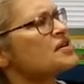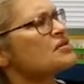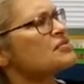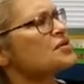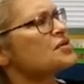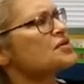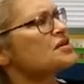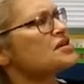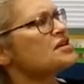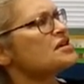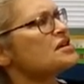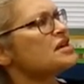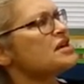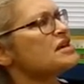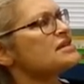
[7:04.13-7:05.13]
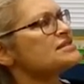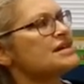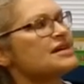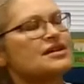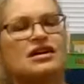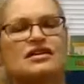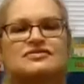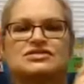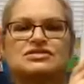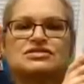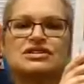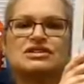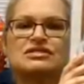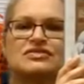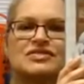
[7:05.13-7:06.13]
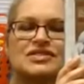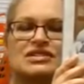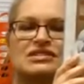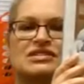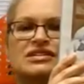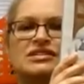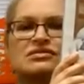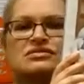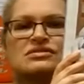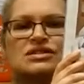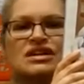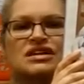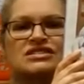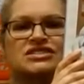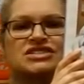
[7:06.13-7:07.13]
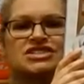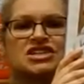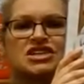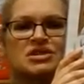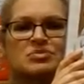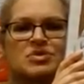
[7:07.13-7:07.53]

worried. He set off to look for the little lost sheep.